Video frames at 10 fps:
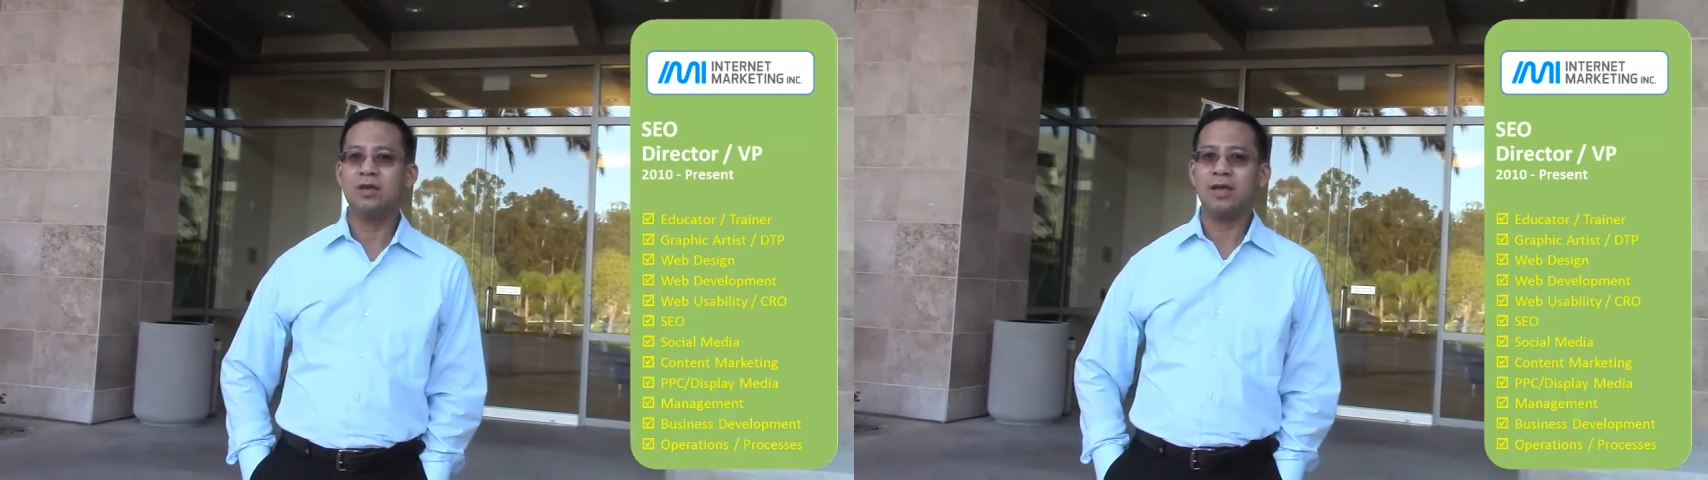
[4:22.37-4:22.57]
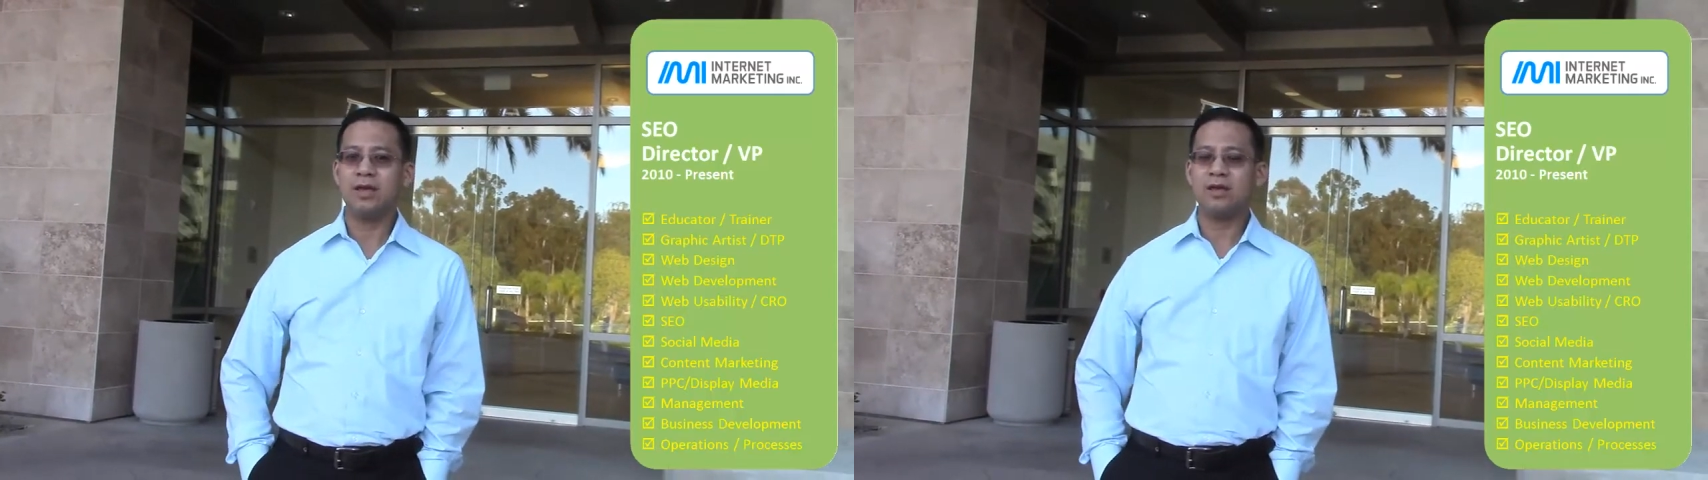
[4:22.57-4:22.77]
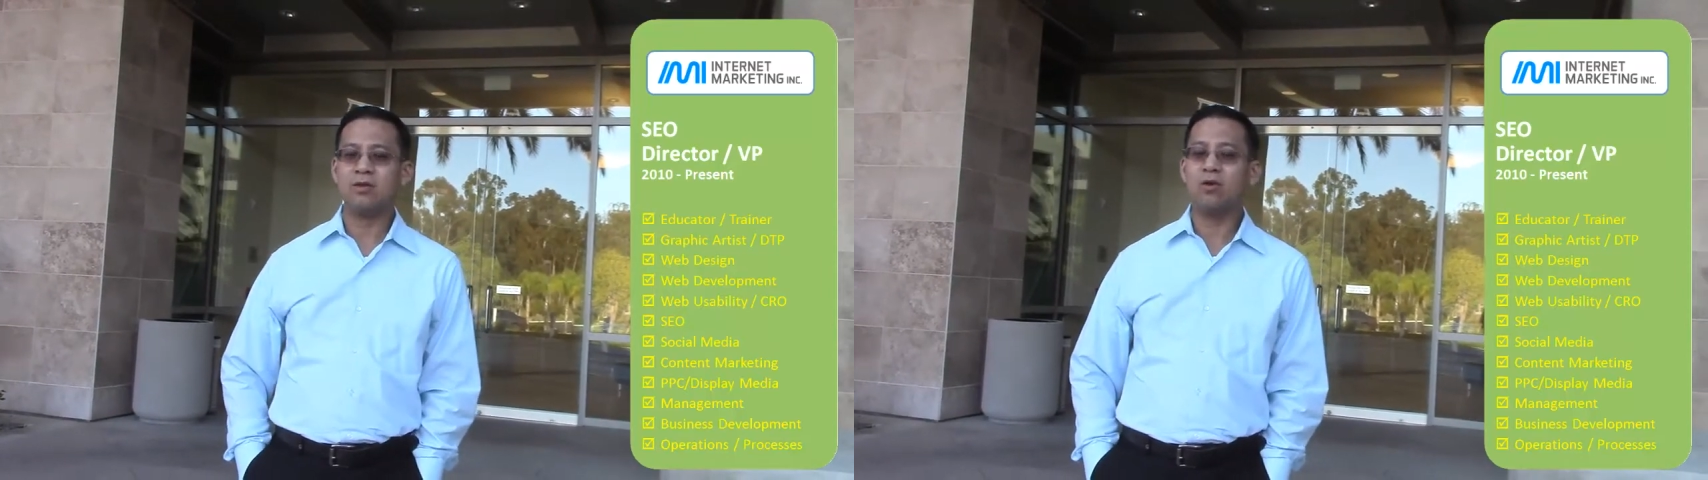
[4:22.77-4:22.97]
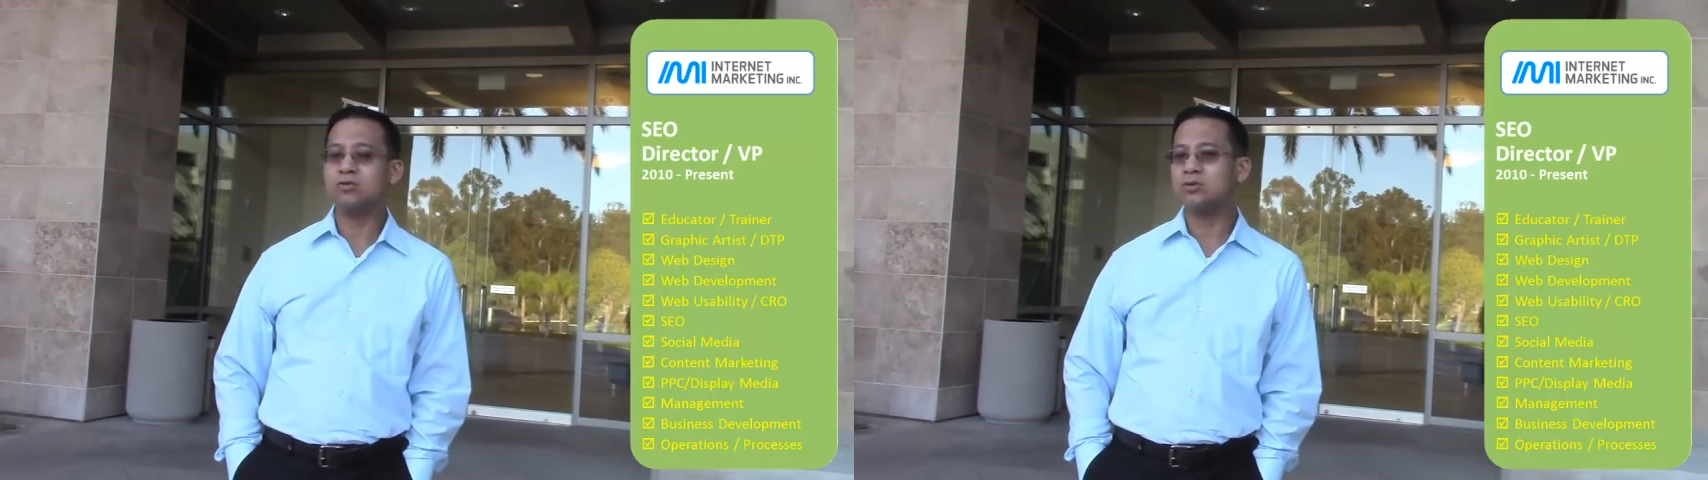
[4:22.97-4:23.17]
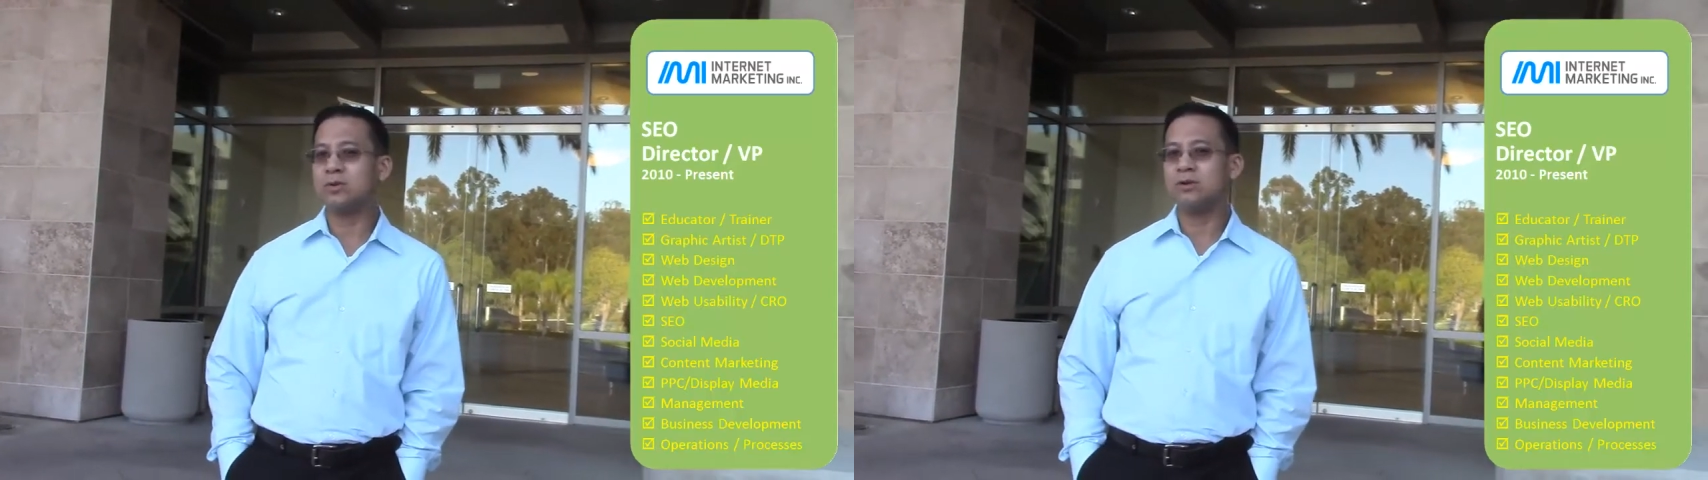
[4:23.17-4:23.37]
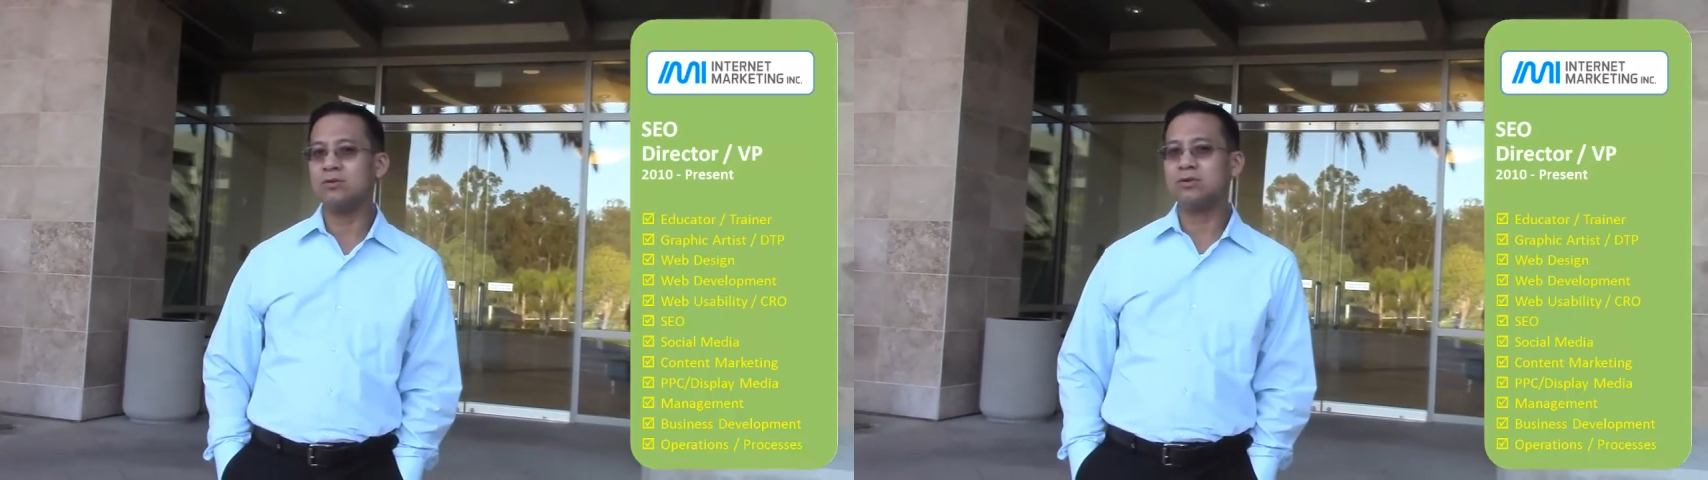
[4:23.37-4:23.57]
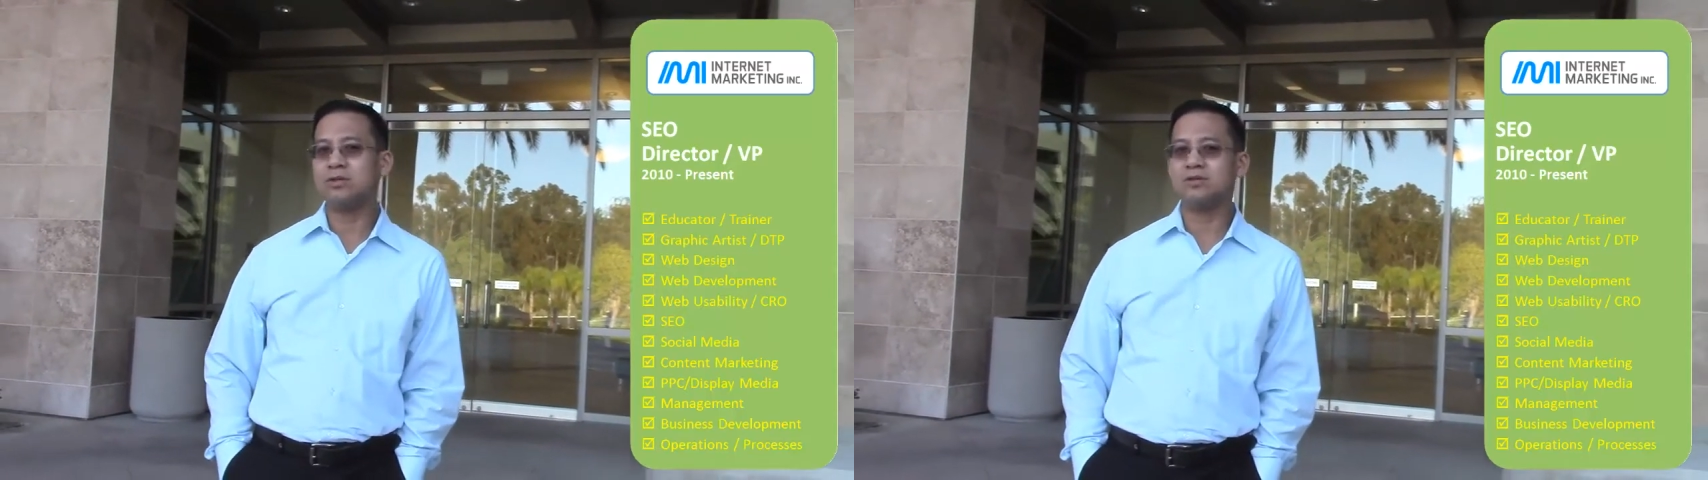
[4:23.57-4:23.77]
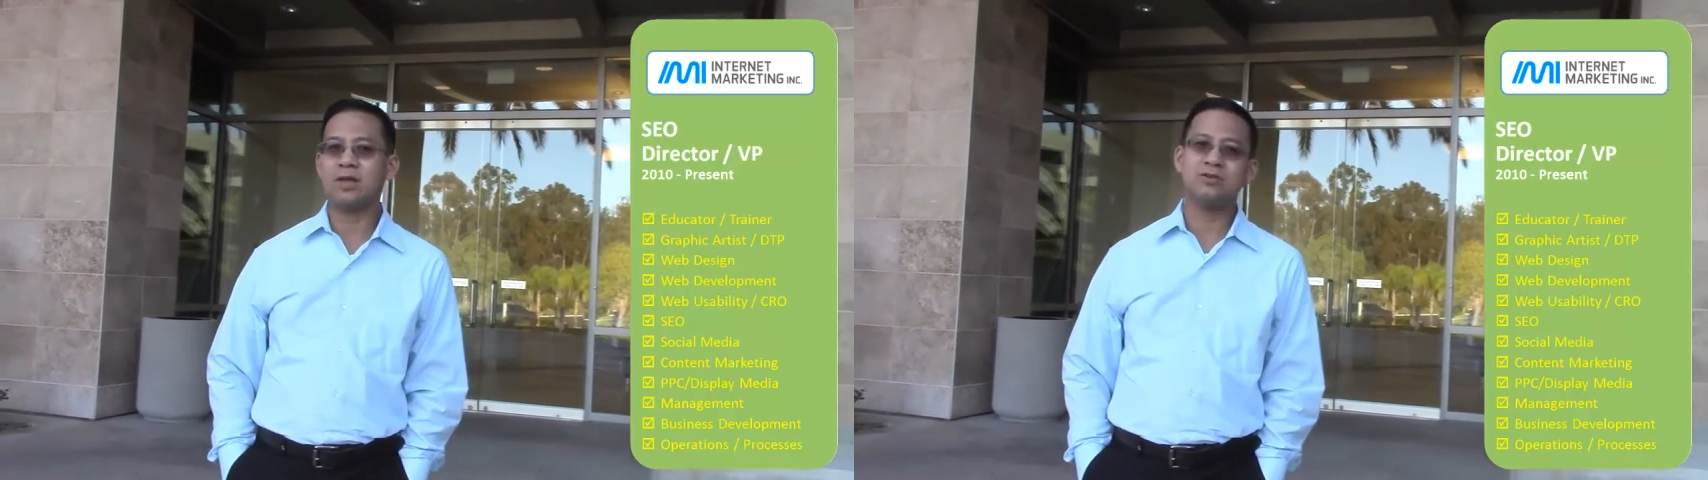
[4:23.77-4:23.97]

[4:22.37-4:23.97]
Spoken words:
and also included in San